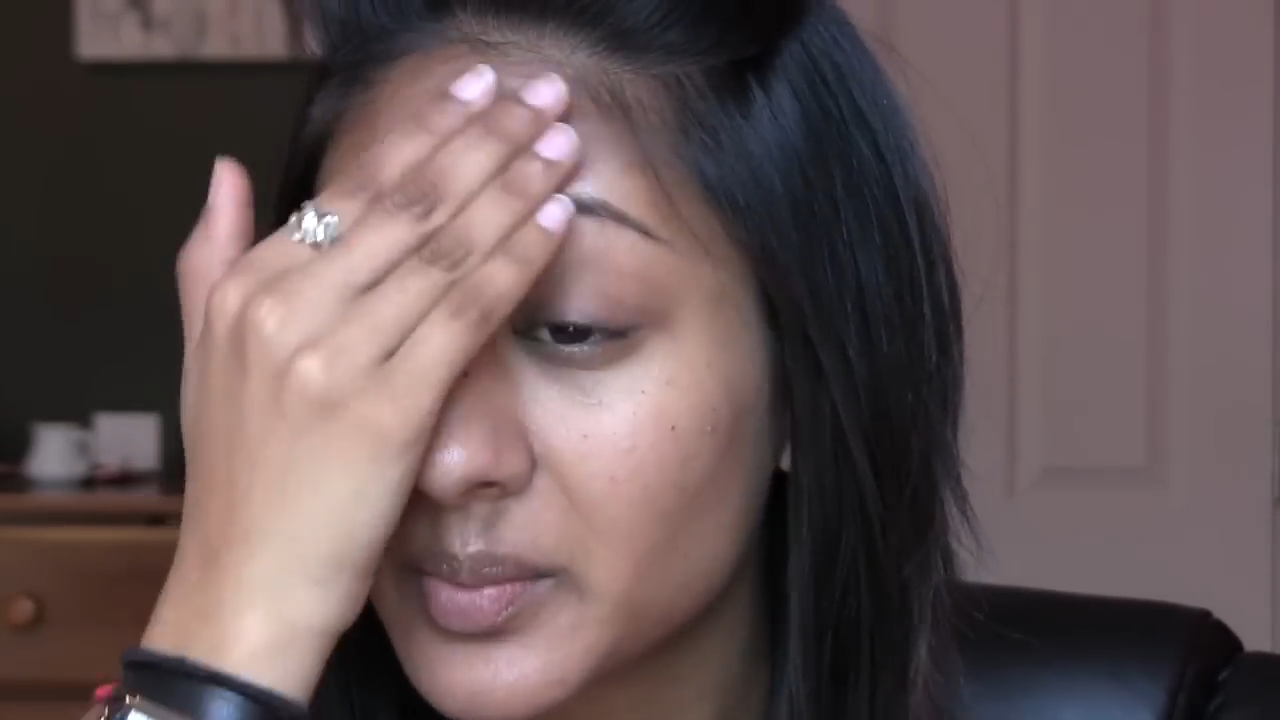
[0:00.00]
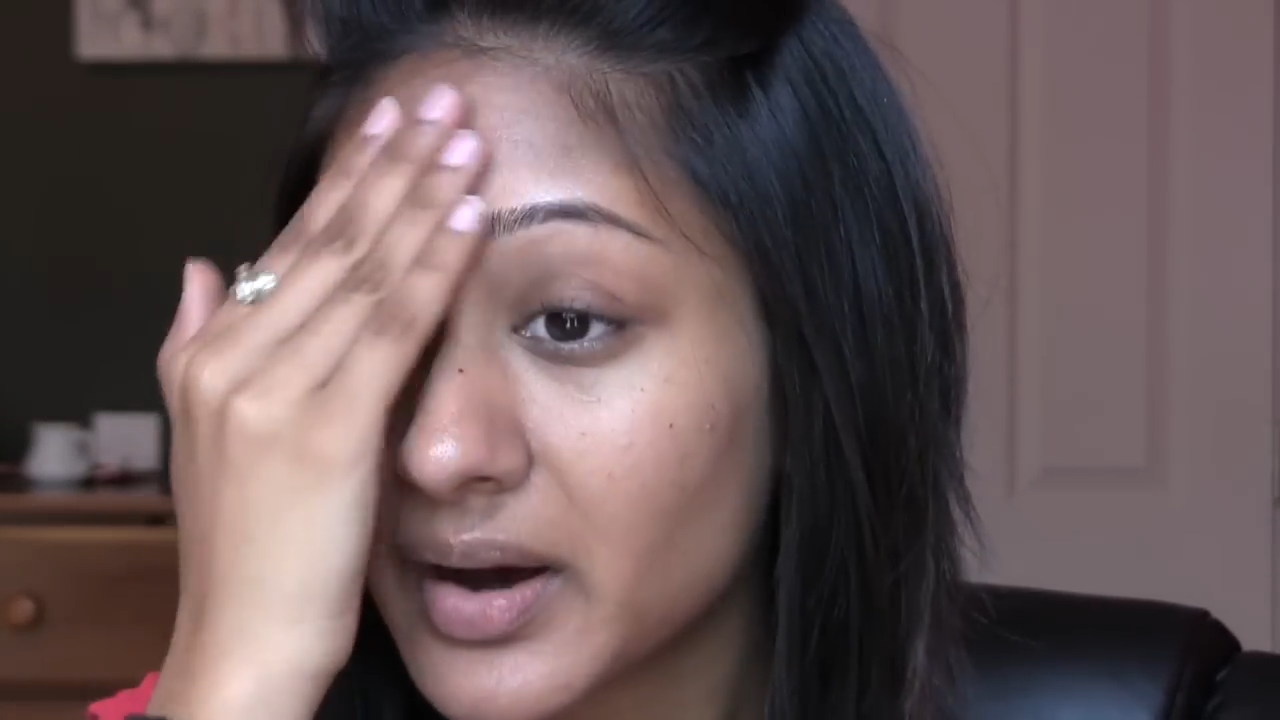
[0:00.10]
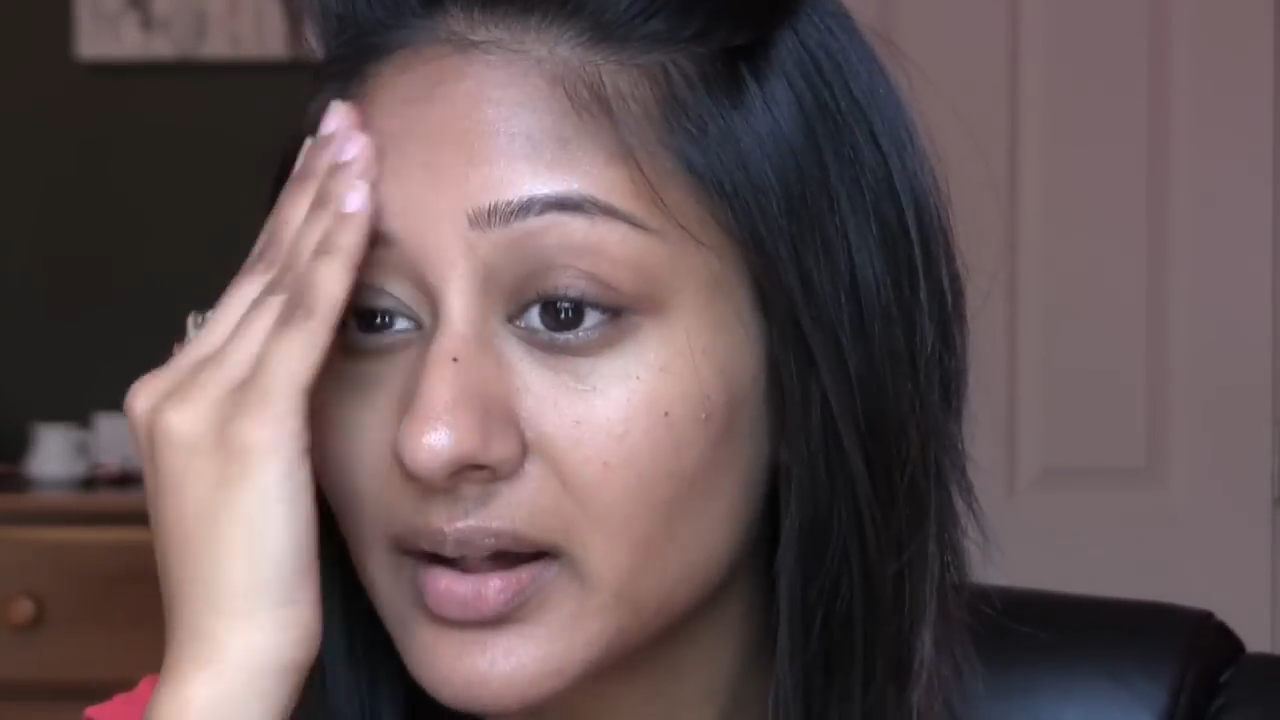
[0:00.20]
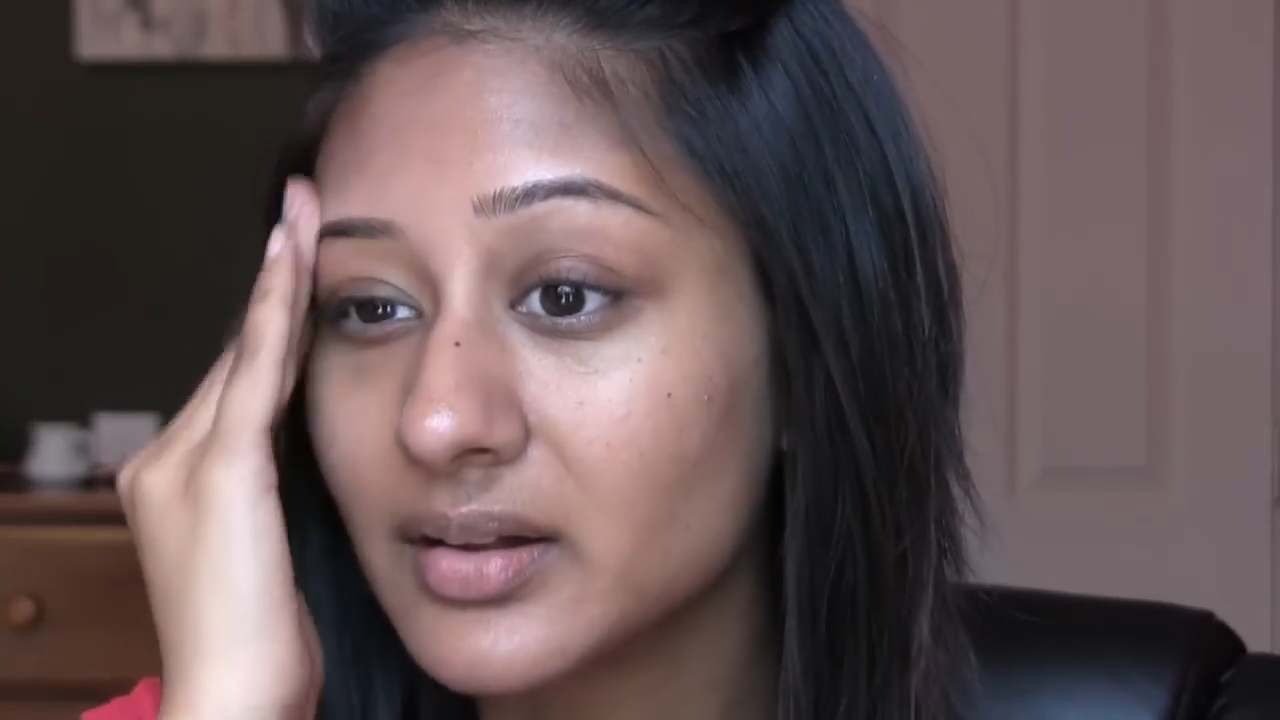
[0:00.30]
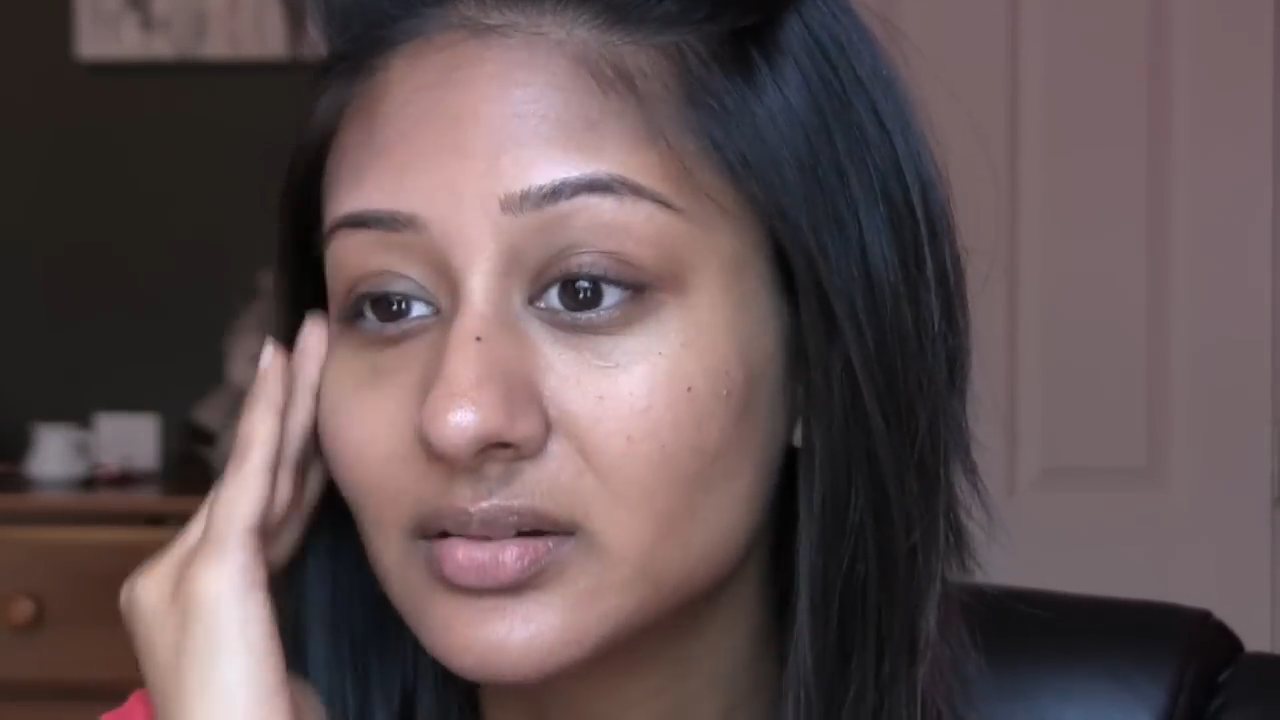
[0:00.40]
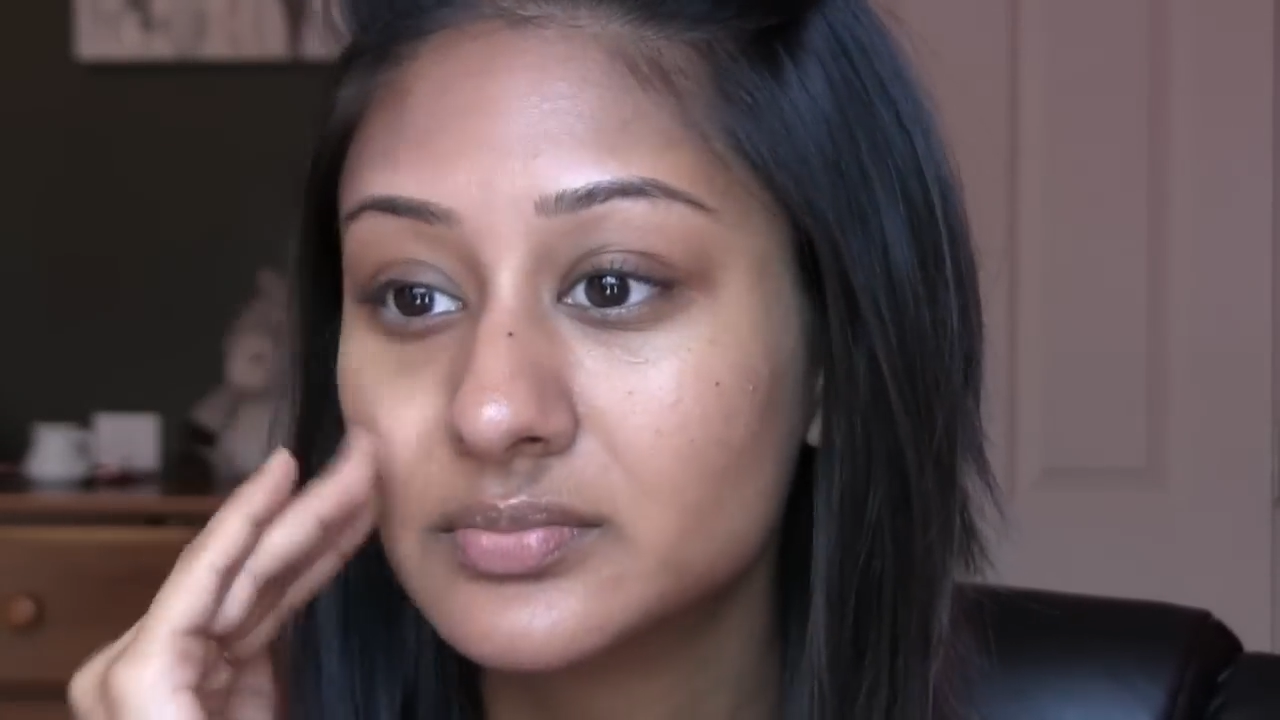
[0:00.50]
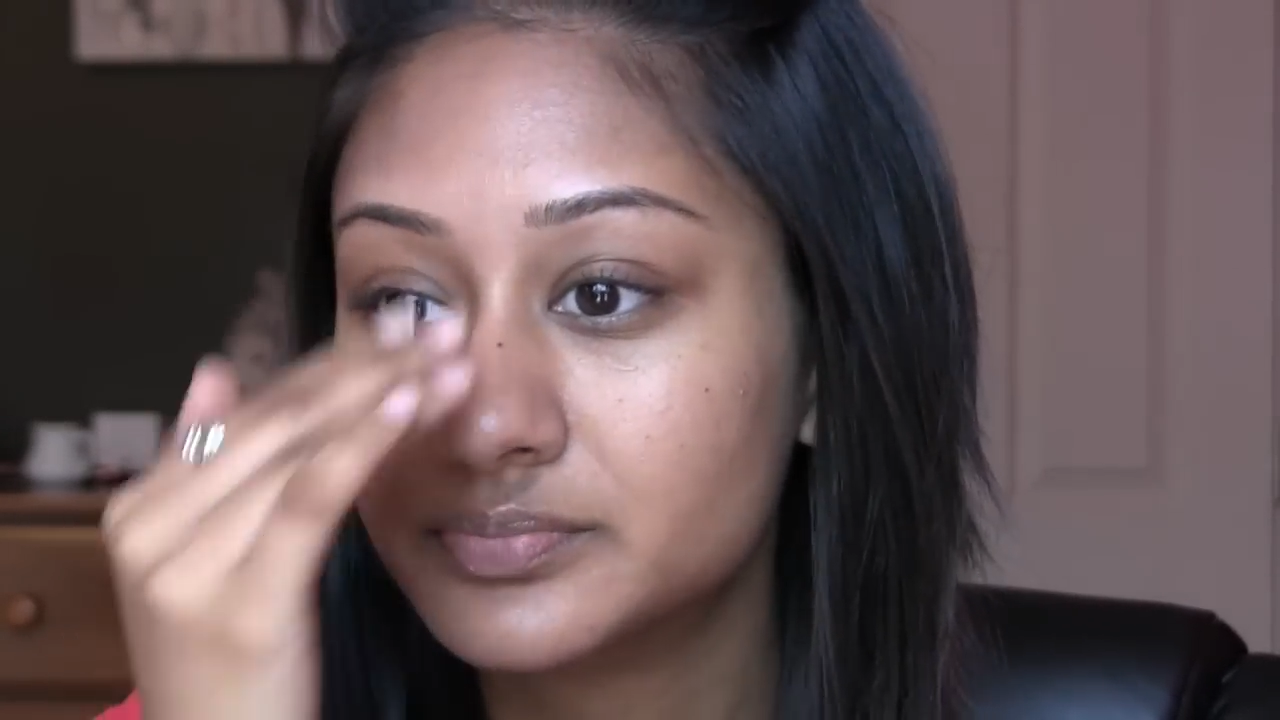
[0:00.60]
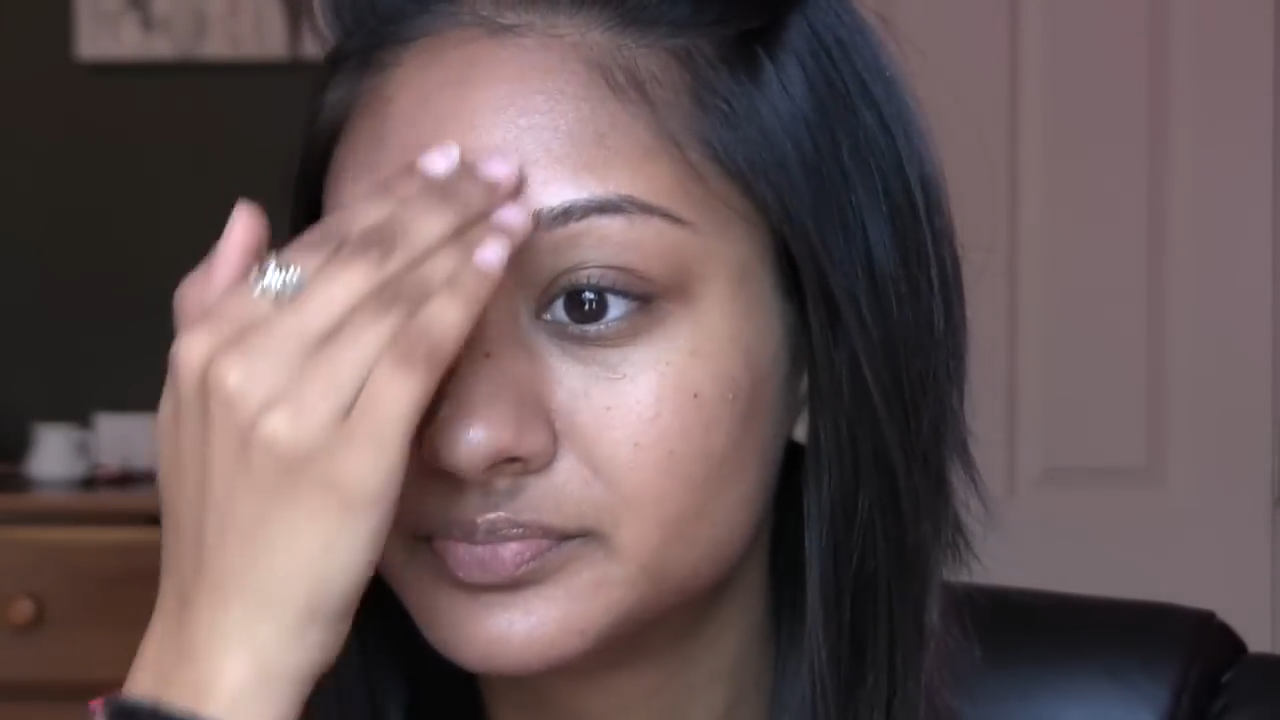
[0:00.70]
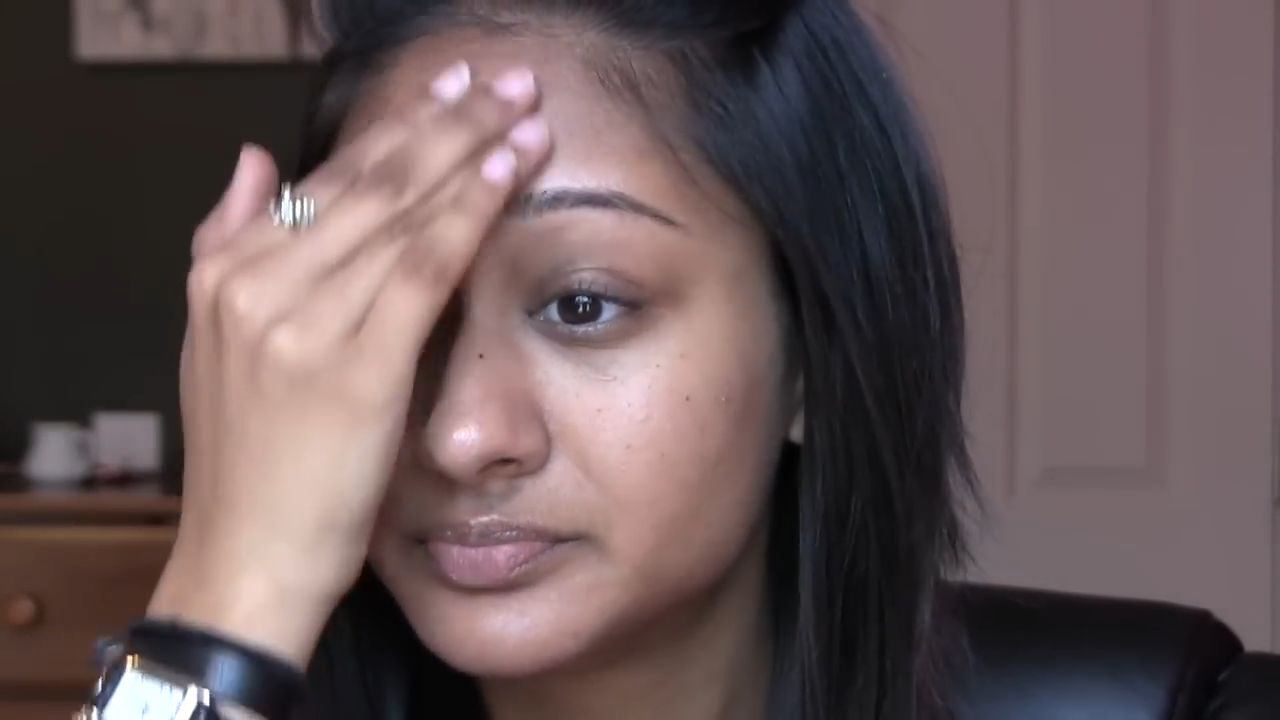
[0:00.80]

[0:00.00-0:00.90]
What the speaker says: well.